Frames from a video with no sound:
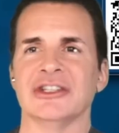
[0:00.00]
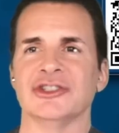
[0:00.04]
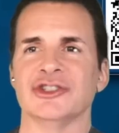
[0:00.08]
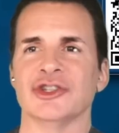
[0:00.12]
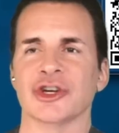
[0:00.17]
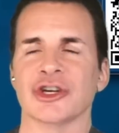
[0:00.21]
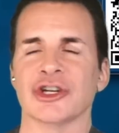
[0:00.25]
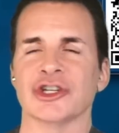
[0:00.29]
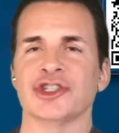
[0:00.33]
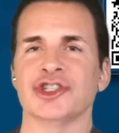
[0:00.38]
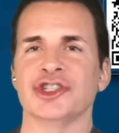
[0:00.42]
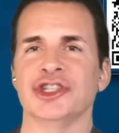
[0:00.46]
and
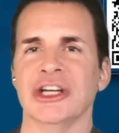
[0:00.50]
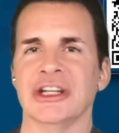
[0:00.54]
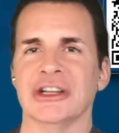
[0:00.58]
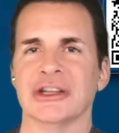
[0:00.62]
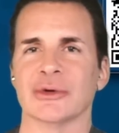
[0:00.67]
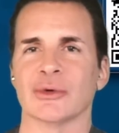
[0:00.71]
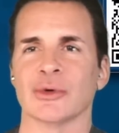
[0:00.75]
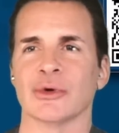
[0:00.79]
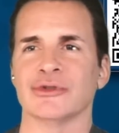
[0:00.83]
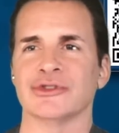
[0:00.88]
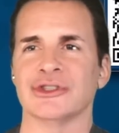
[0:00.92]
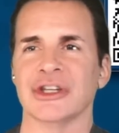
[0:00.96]
took a shit in
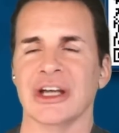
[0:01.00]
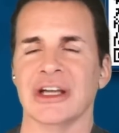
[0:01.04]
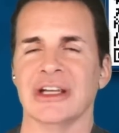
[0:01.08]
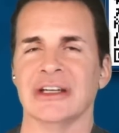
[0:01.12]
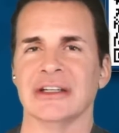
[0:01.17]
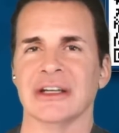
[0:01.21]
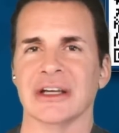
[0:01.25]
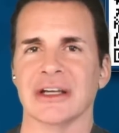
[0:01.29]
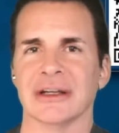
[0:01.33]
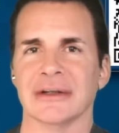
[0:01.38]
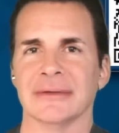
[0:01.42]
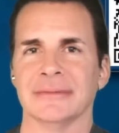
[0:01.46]
the
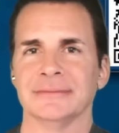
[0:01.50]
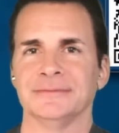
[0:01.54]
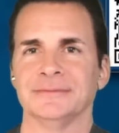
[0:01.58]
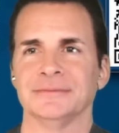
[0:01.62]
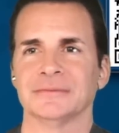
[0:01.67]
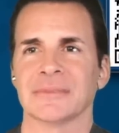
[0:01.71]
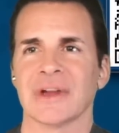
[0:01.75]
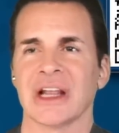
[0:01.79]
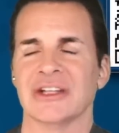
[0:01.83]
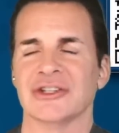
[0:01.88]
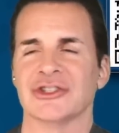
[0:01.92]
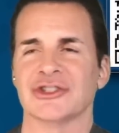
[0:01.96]
rotunda
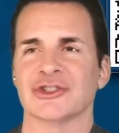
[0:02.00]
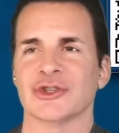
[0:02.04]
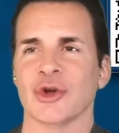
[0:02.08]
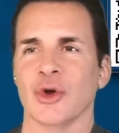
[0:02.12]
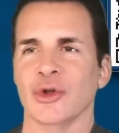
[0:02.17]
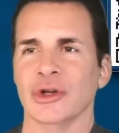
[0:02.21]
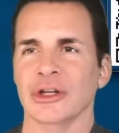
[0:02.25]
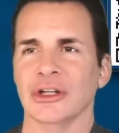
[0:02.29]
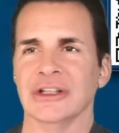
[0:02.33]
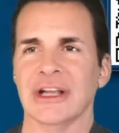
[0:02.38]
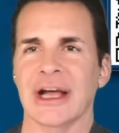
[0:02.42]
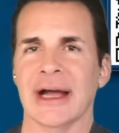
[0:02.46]
and stole